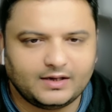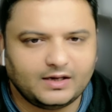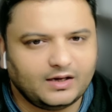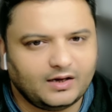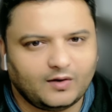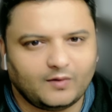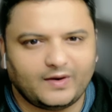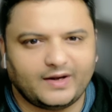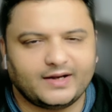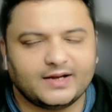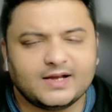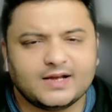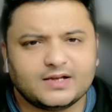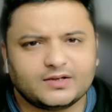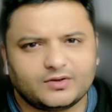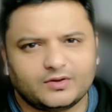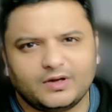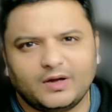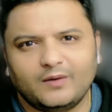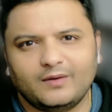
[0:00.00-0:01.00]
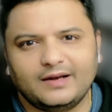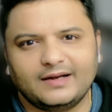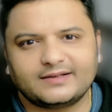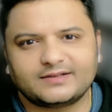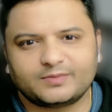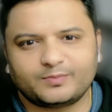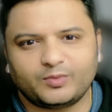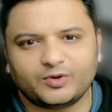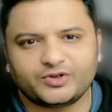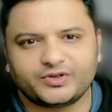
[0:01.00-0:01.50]
All right. So now
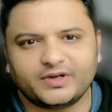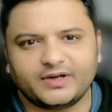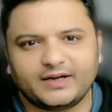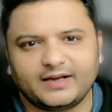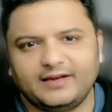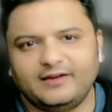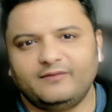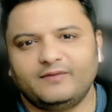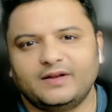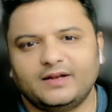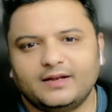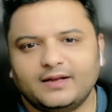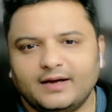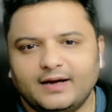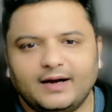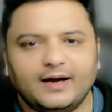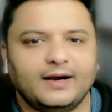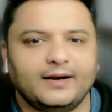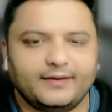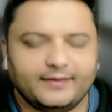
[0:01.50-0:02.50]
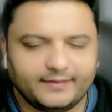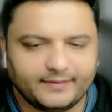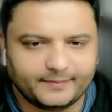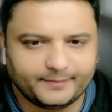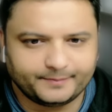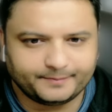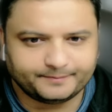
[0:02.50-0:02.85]
let's push it even harder.